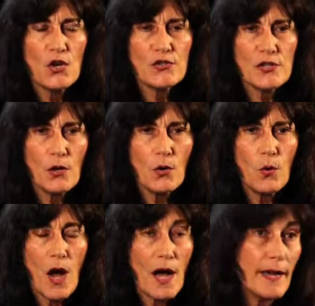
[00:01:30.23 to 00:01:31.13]

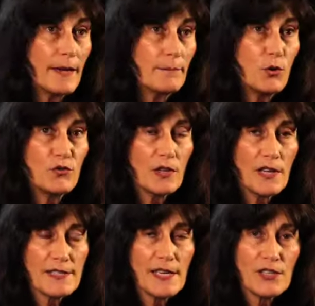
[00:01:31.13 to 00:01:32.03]
So I moved to
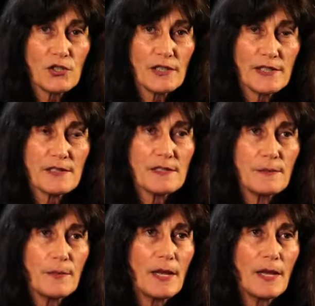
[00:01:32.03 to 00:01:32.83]
Los Angeles,